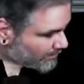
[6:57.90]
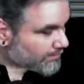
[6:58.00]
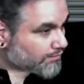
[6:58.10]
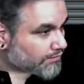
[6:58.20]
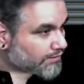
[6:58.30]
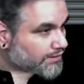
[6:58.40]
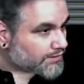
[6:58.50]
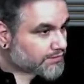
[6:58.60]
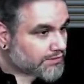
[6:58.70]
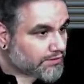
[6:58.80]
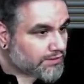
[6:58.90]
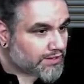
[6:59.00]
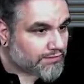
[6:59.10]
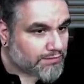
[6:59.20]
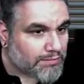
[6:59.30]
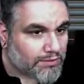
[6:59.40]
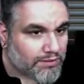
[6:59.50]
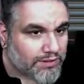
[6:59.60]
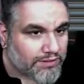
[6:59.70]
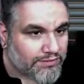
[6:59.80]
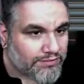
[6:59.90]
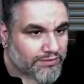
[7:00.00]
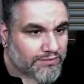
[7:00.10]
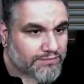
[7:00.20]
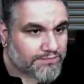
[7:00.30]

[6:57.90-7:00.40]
All right, snow-covered boys.